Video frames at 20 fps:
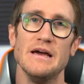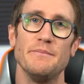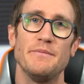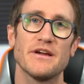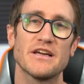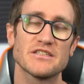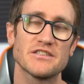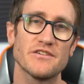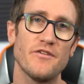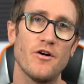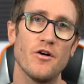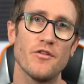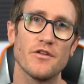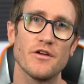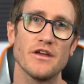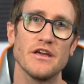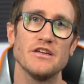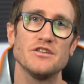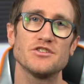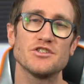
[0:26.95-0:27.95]
because of all
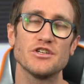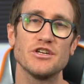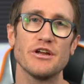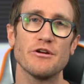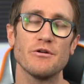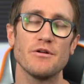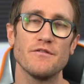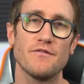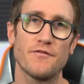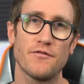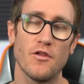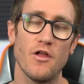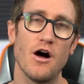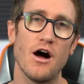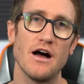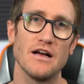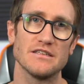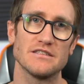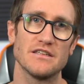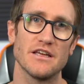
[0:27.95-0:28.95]
the engineering
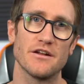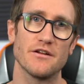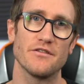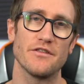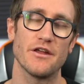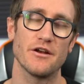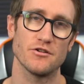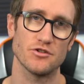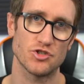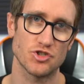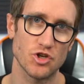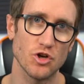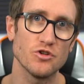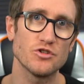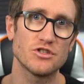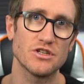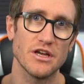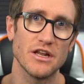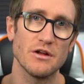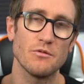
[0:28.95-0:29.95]
flaws that, that are
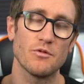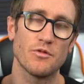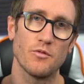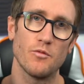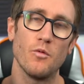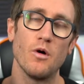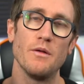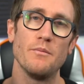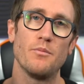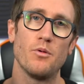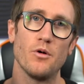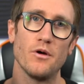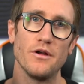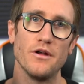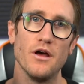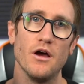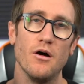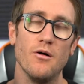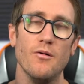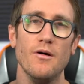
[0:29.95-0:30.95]
associated with
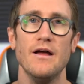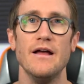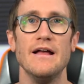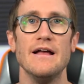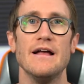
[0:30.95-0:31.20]
1.0.